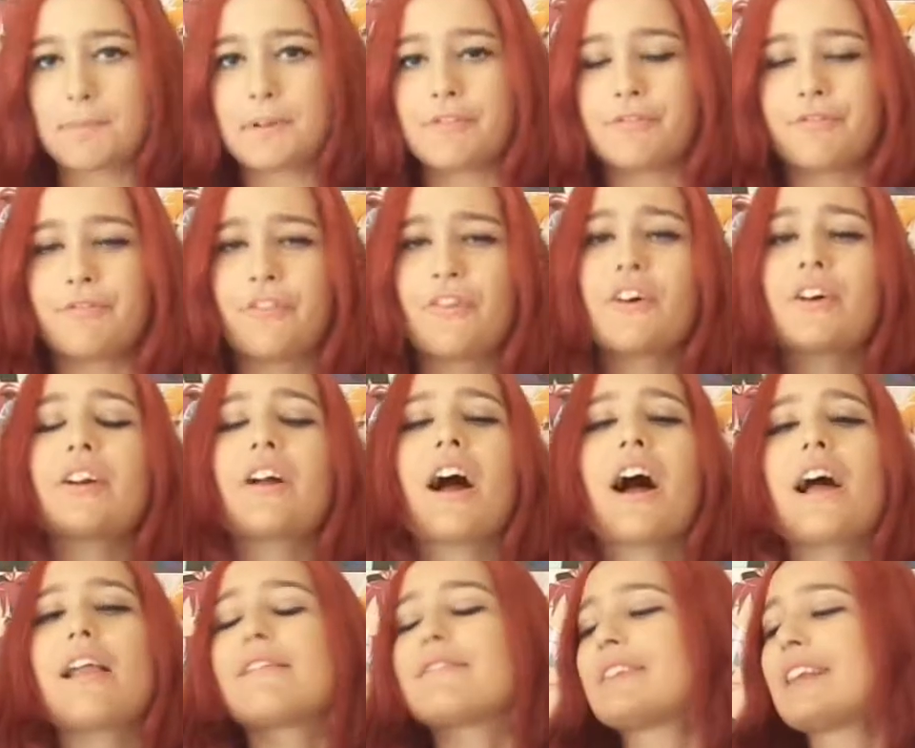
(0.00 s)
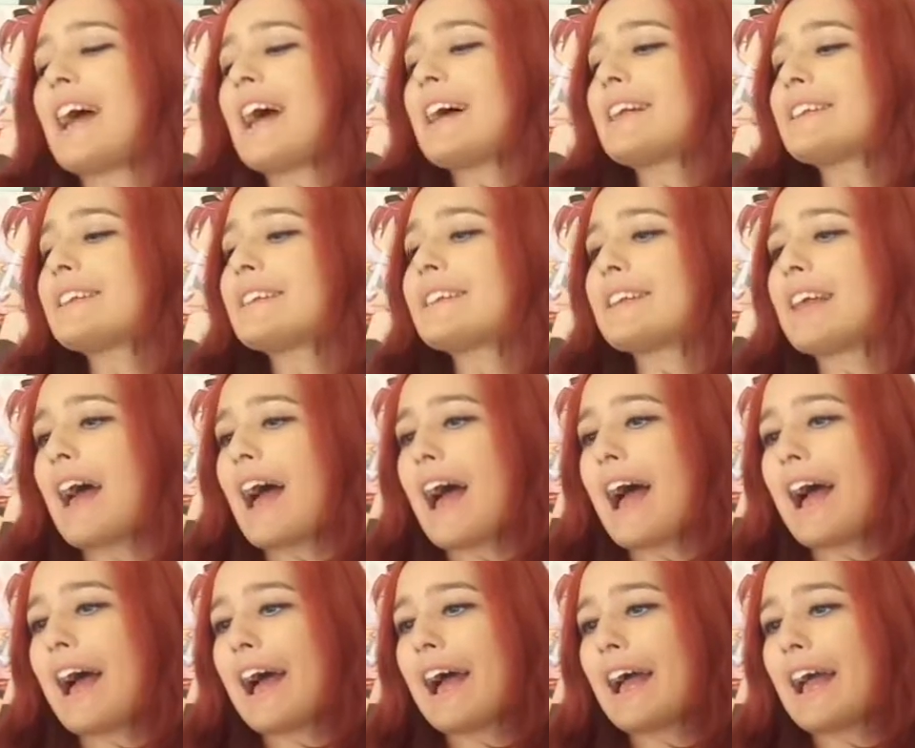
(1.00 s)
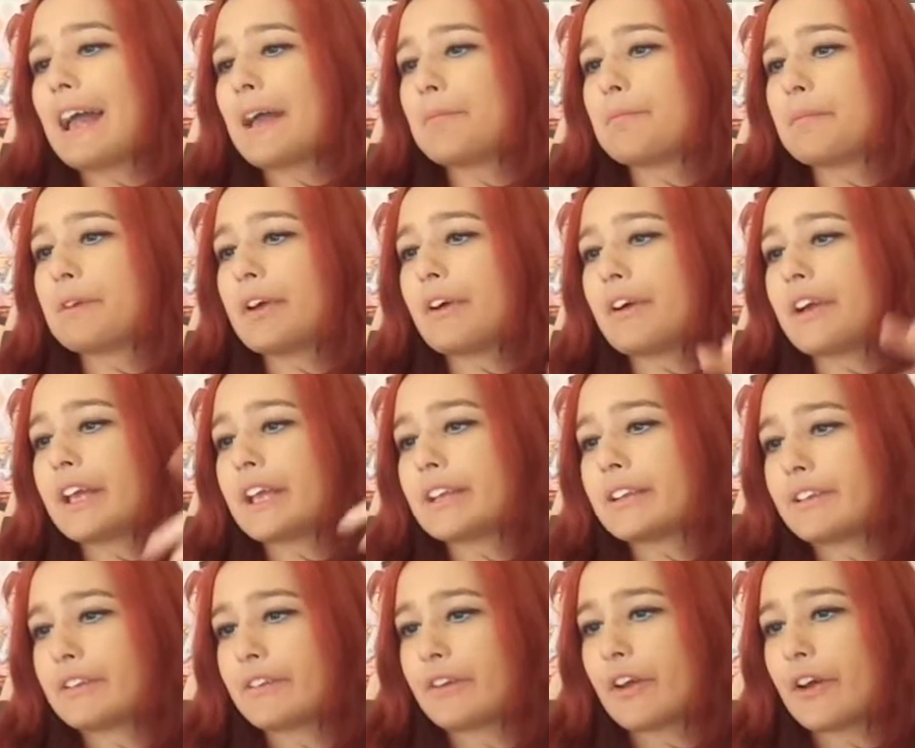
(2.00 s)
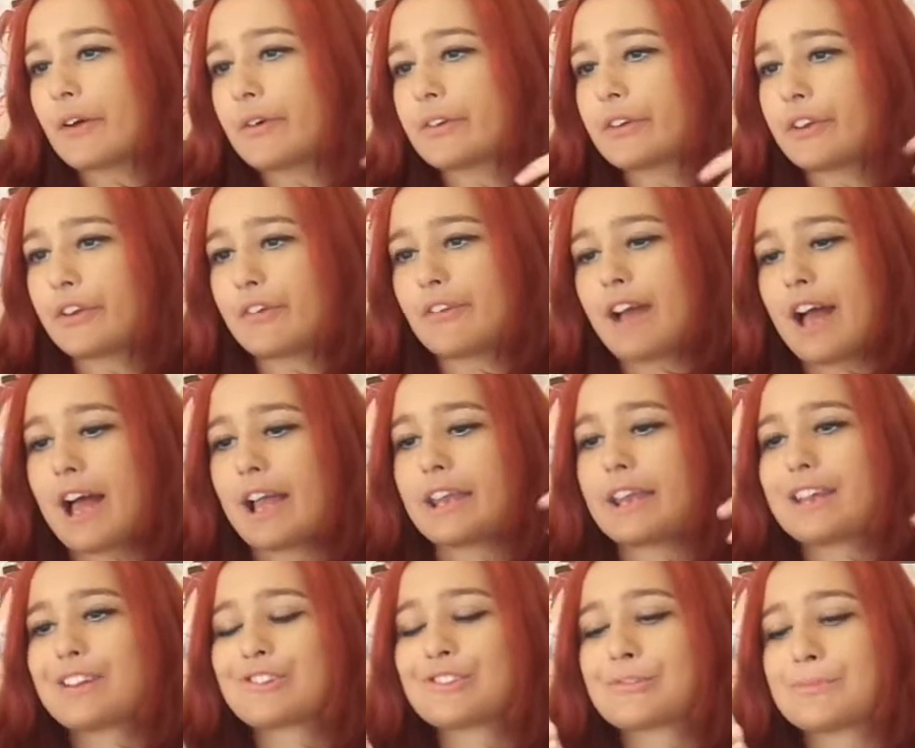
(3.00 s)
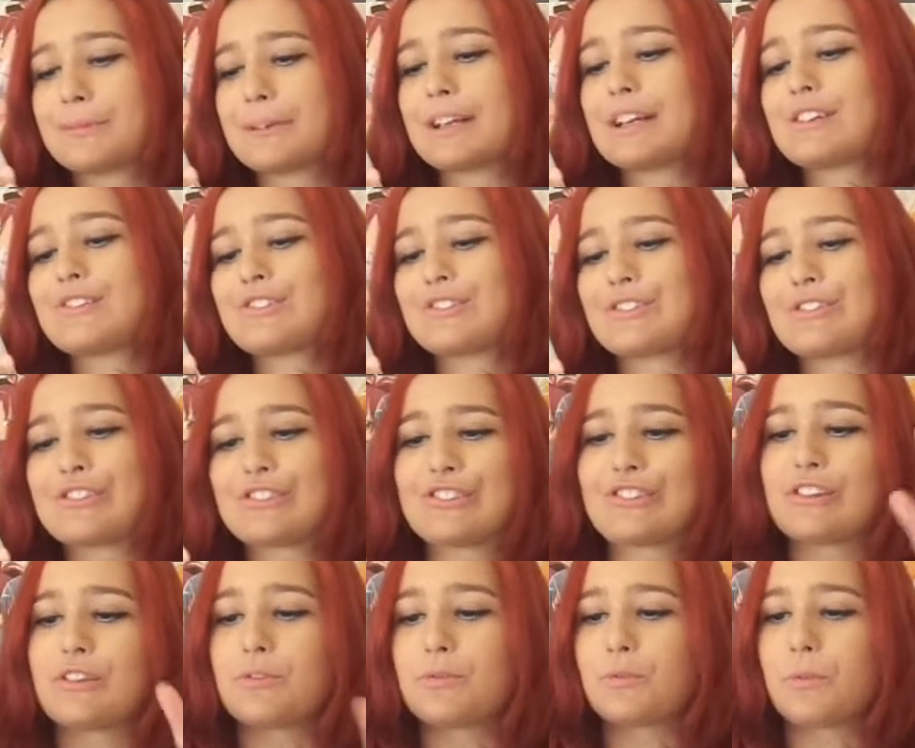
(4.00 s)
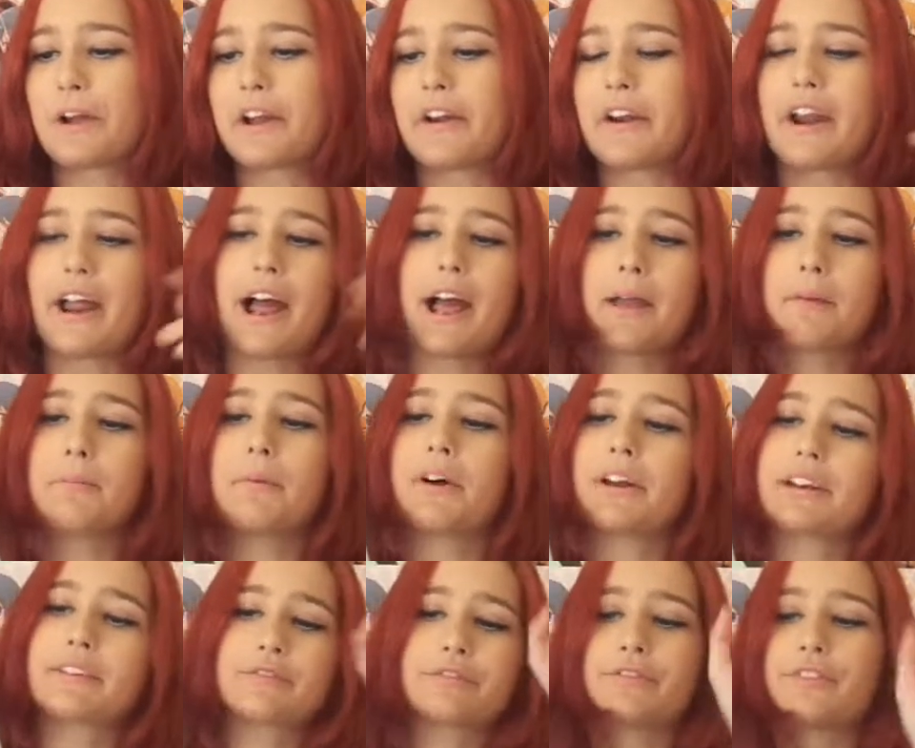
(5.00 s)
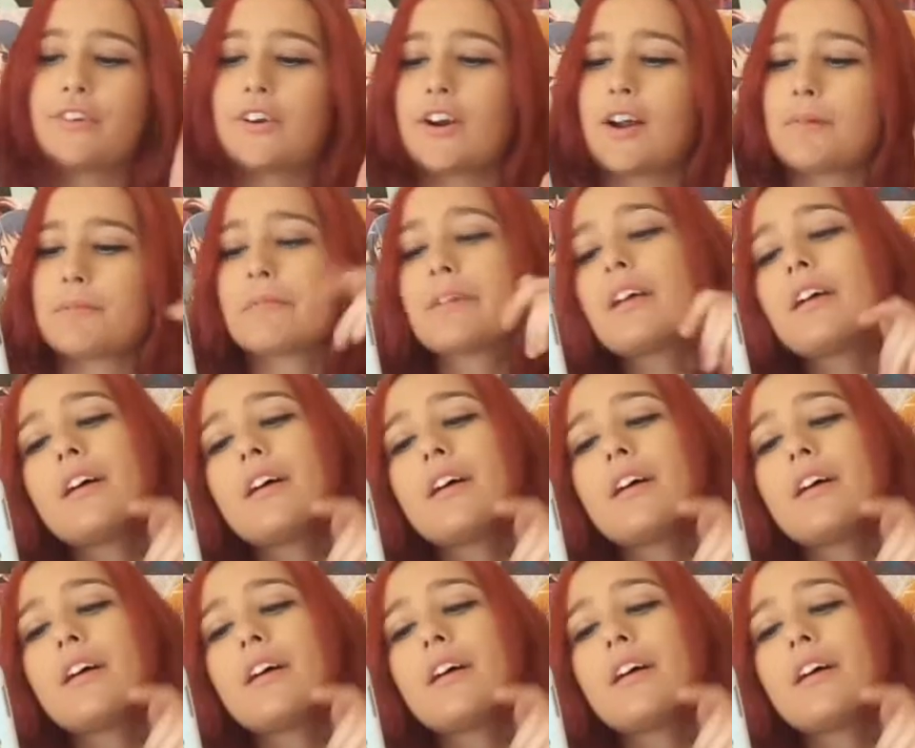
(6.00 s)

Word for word: before all that, I'm going to go to AliExpress to see where I bought it from.